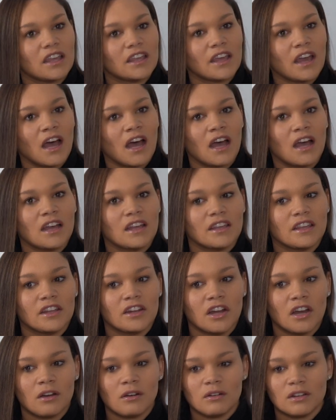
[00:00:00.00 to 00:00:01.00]
Yeah,
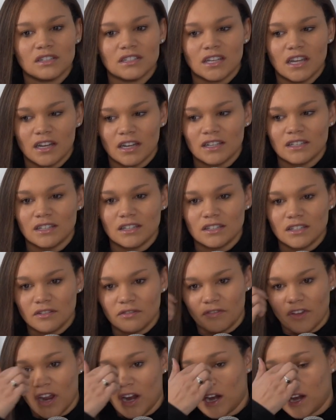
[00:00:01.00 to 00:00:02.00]
you know, tennis is a
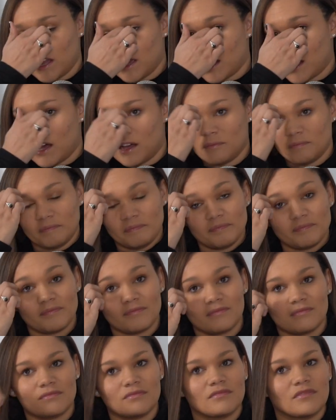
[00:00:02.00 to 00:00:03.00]
very
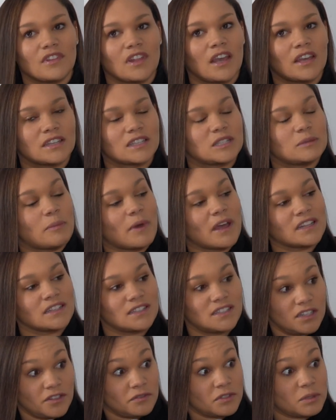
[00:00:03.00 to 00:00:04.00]

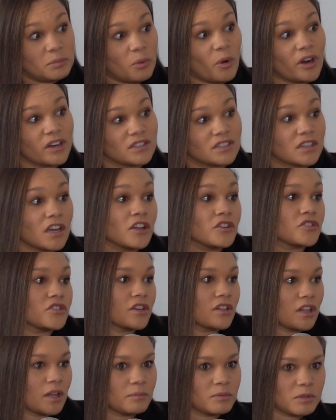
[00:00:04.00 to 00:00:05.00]
expensive sport. It's a
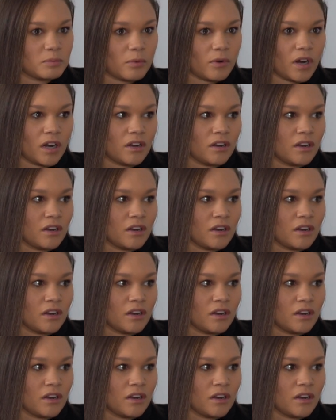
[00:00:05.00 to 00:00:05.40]
country club sport.